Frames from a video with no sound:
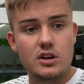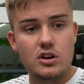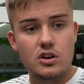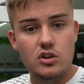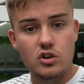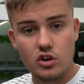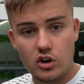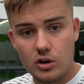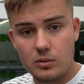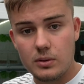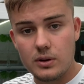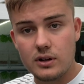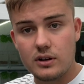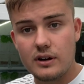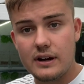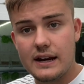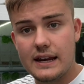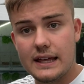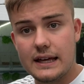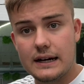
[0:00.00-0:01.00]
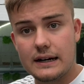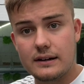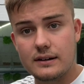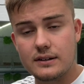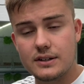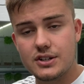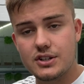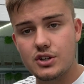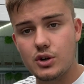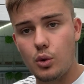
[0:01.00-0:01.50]
normal greenie
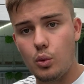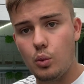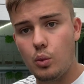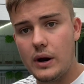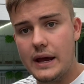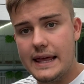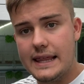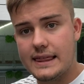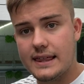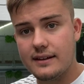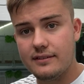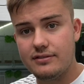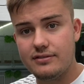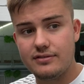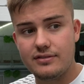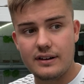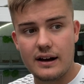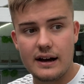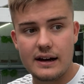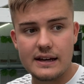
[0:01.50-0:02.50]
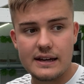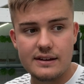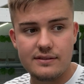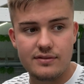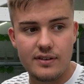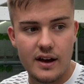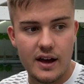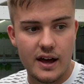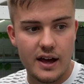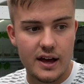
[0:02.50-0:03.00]
cocks with
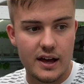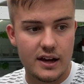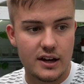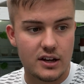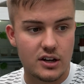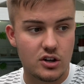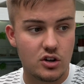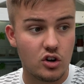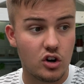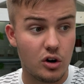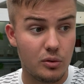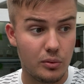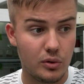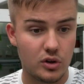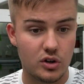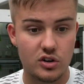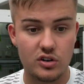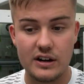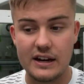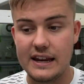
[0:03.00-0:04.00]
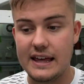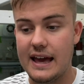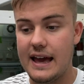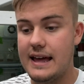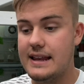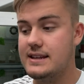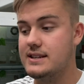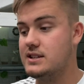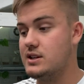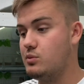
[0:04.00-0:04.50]
5 normal greenie
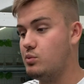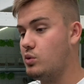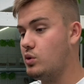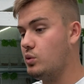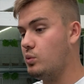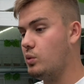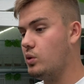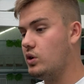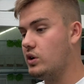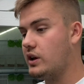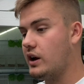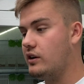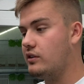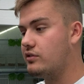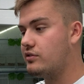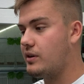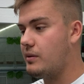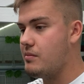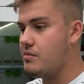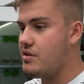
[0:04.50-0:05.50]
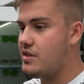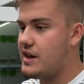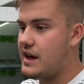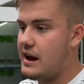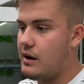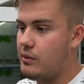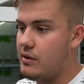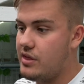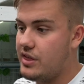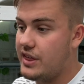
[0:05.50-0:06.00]
hens, and we'll go from
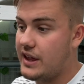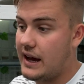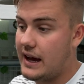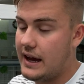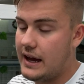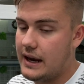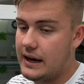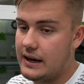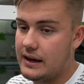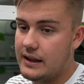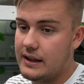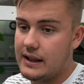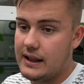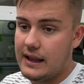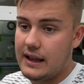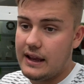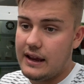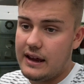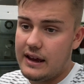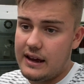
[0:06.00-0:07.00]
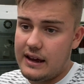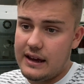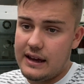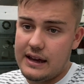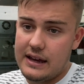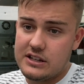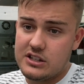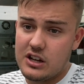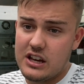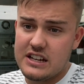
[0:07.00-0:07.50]
there with that. And
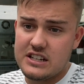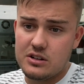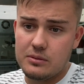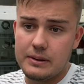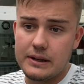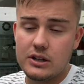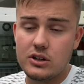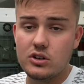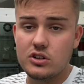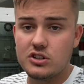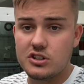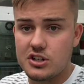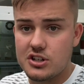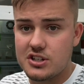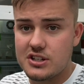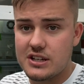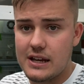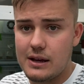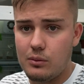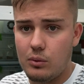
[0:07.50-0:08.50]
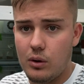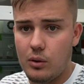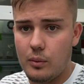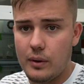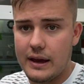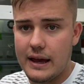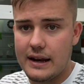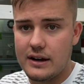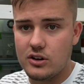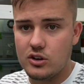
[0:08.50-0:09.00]
it'll be good to see what
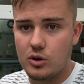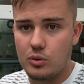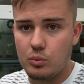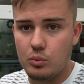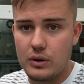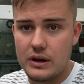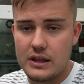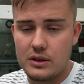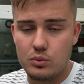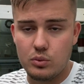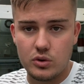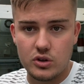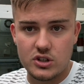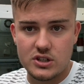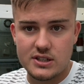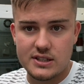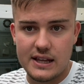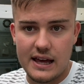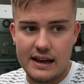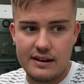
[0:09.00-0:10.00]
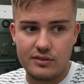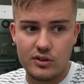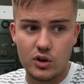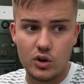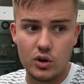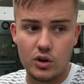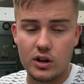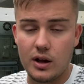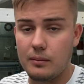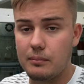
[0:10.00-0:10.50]
we end up with once they've
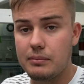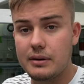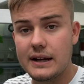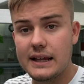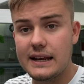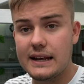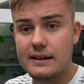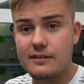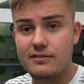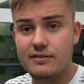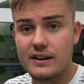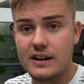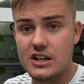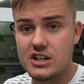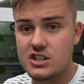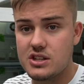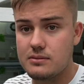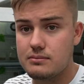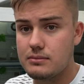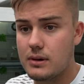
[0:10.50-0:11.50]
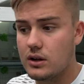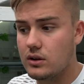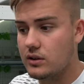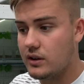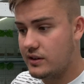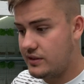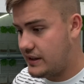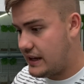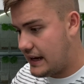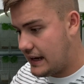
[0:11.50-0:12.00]
all completely finished the molt,
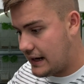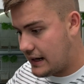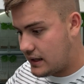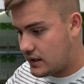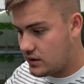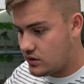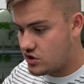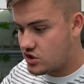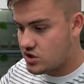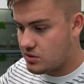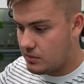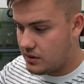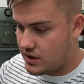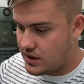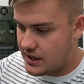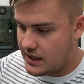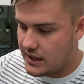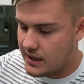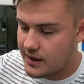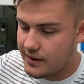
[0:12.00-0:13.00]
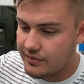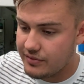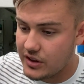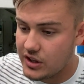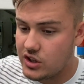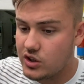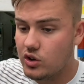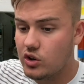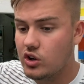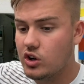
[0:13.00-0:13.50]
and that includes some of the
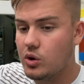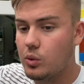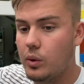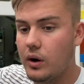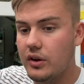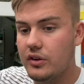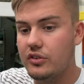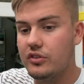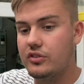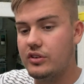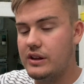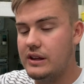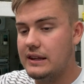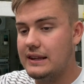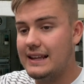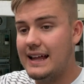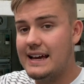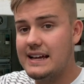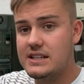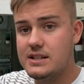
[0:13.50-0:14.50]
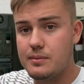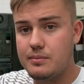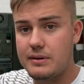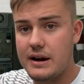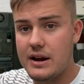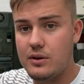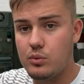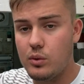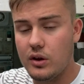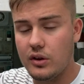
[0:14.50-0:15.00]
younger ones, the later
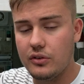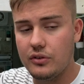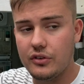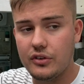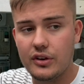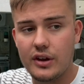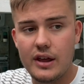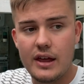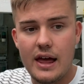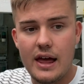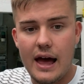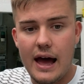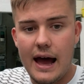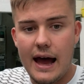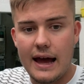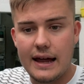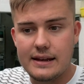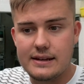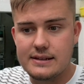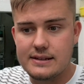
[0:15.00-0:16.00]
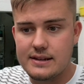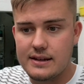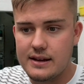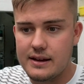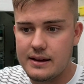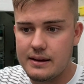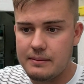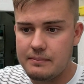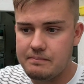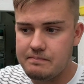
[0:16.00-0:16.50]
bred ones,
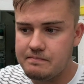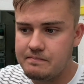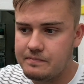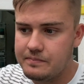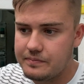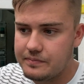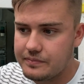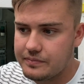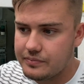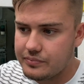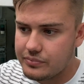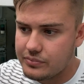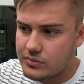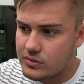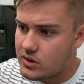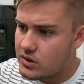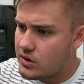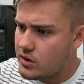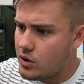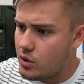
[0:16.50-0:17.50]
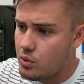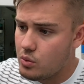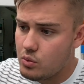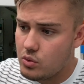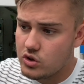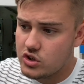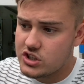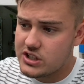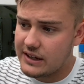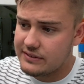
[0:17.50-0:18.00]
and
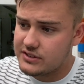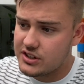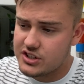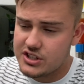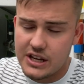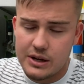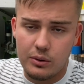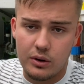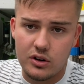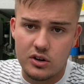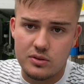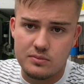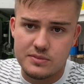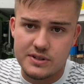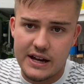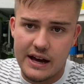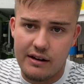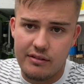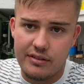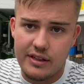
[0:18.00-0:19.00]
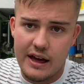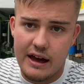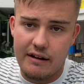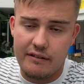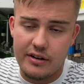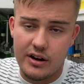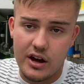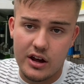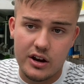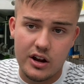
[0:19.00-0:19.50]
we'll just have to see what comes out there,
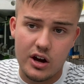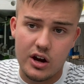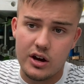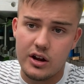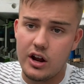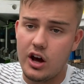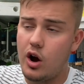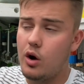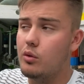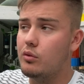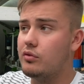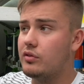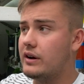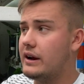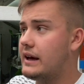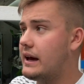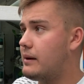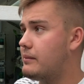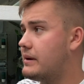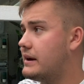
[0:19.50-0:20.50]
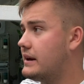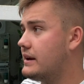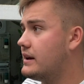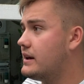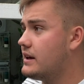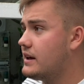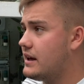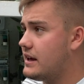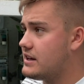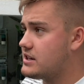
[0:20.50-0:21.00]
and hopefully, I mean,
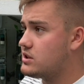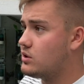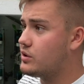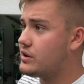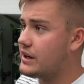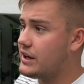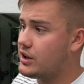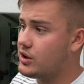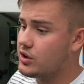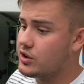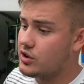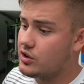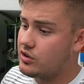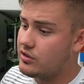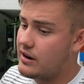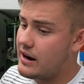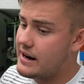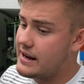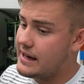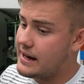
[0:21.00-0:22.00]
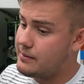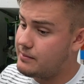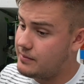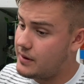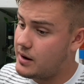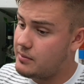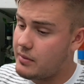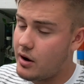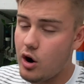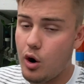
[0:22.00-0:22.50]
it's looking good already.
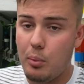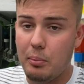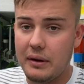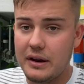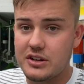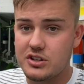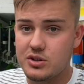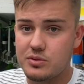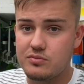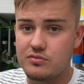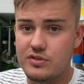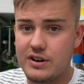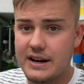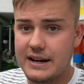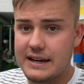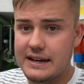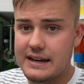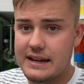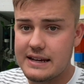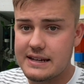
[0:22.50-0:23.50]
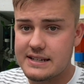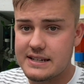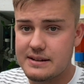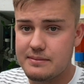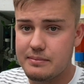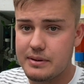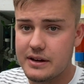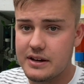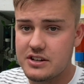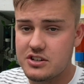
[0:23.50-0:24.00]
I'm hoping some really
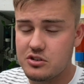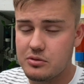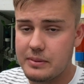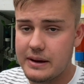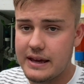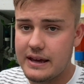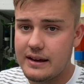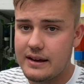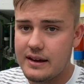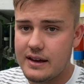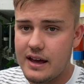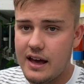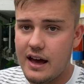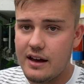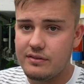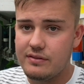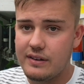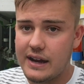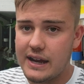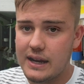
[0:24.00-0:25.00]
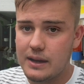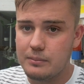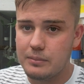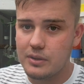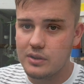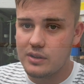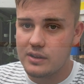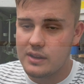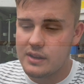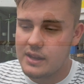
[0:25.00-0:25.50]
decent birds will be
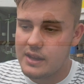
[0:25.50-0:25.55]
available,